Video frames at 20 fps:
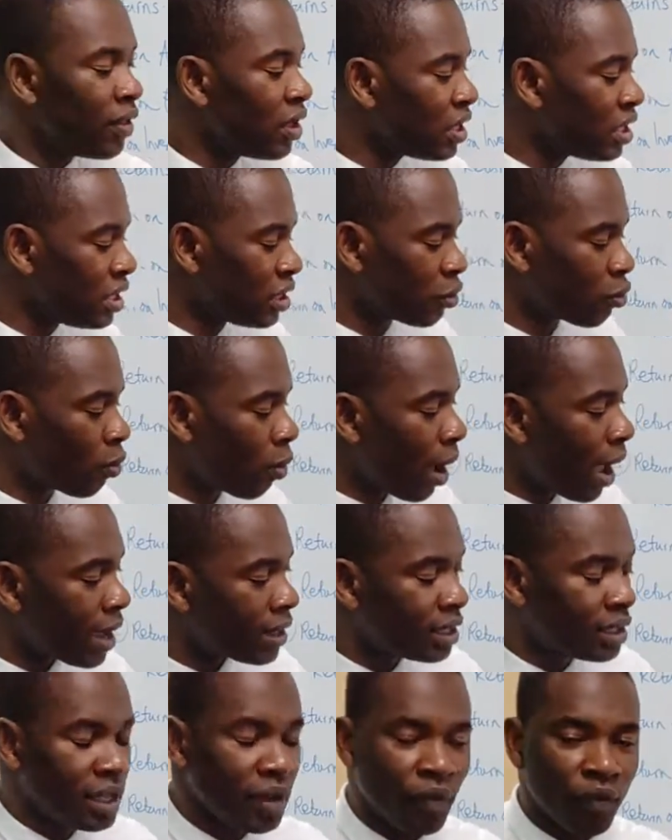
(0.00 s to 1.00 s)
This is
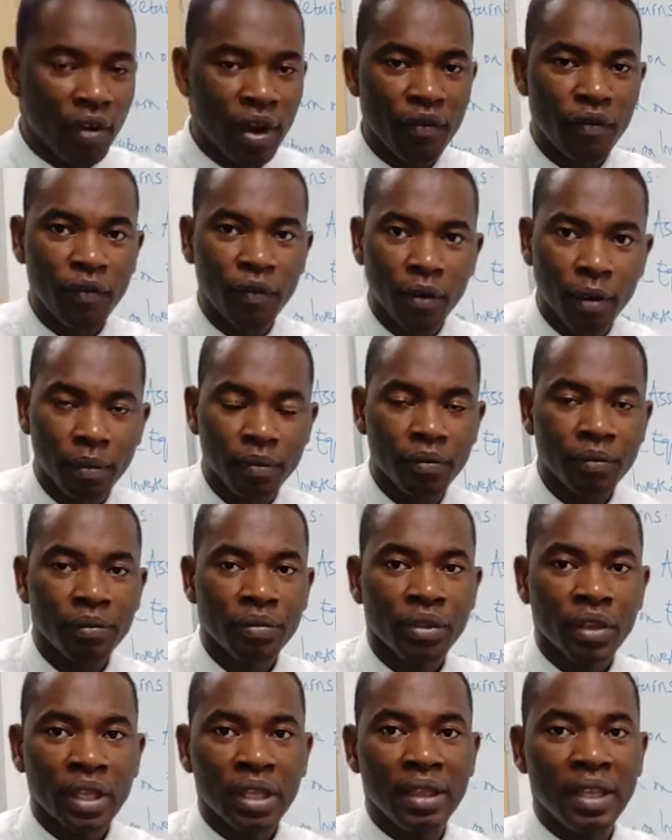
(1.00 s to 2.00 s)
quite different from
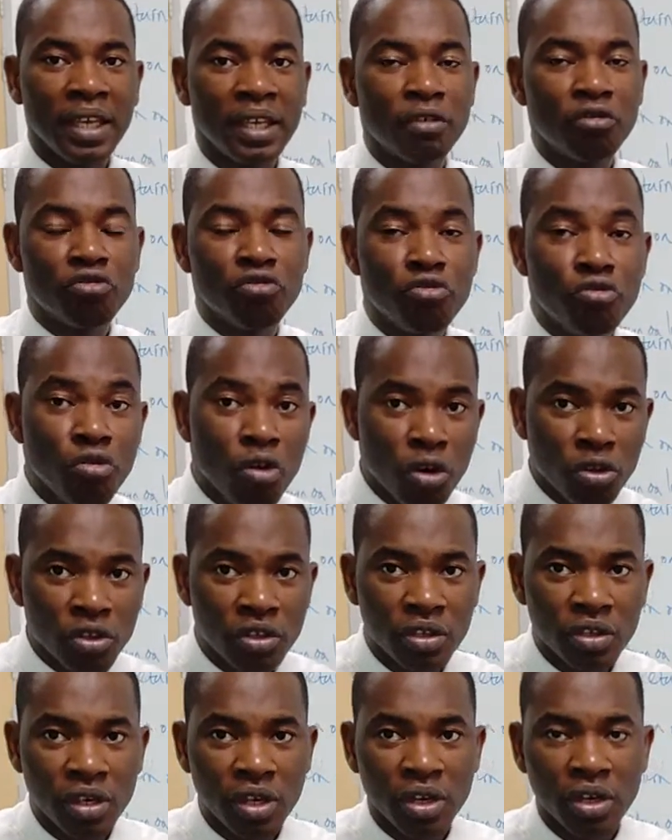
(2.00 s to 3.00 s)
the
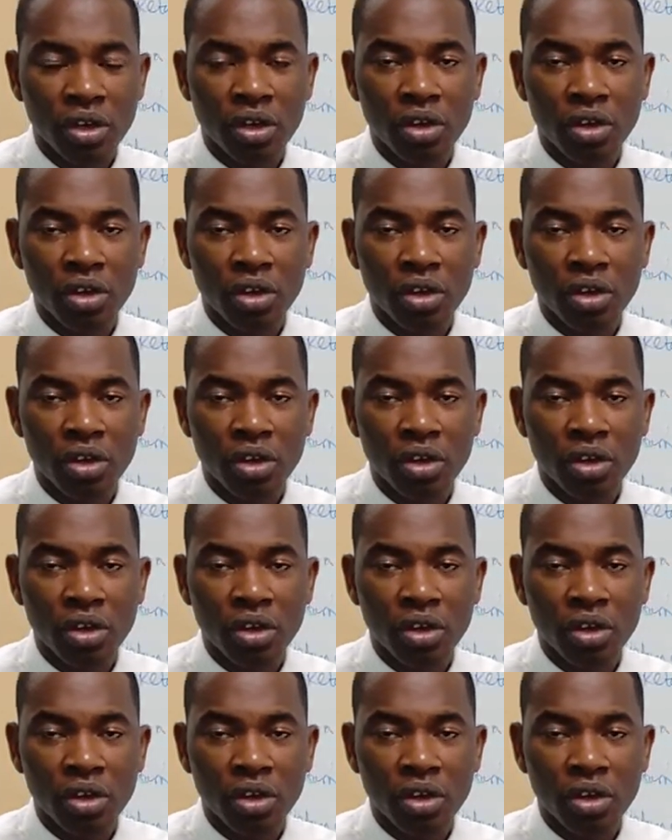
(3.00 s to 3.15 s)
growth